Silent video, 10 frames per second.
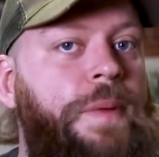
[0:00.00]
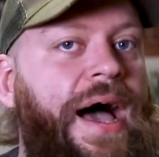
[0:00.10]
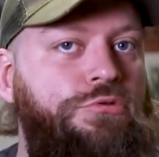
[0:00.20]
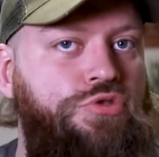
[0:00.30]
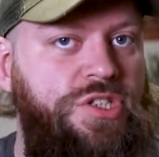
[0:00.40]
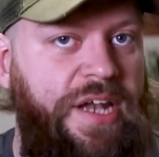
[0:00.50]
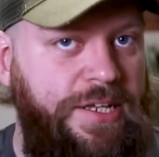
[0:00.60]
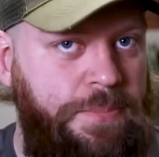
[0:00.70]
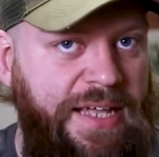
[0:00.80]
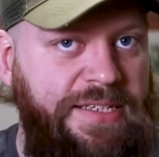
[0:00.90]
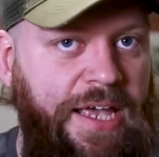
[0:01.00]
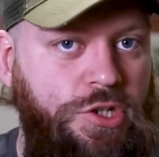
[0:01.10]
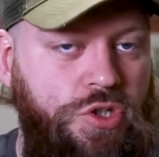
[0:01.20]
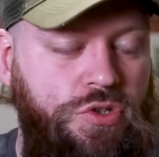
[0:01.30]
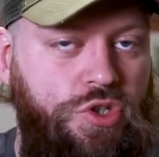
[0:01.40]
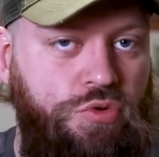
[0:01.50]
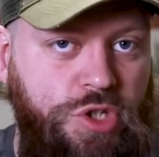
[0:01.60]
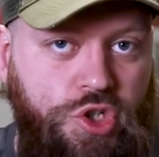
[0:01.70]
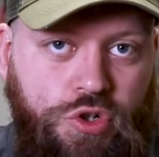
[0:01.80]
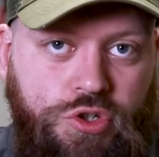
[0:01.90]
boundaries and expectations to
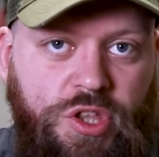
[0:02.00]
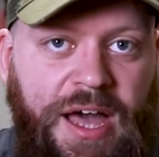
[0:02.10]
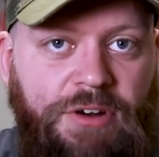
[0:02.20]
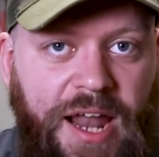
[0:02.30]
restructure that